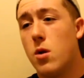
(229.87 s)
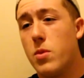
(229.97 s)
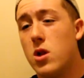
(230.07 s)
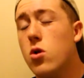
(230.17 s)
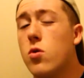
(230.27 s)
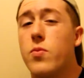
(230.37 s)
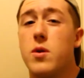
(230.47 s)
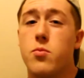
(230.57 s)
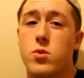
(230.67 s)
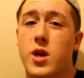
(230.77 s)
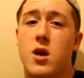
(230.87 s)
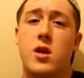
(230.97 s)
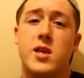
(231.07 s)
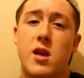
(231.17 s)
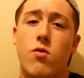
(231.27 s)
I mean, a lot of people take
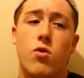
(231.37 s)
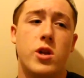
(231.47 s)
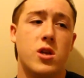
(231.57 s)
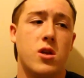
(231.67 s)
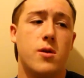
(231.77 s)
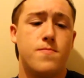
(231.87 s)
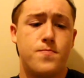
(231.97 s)
steroids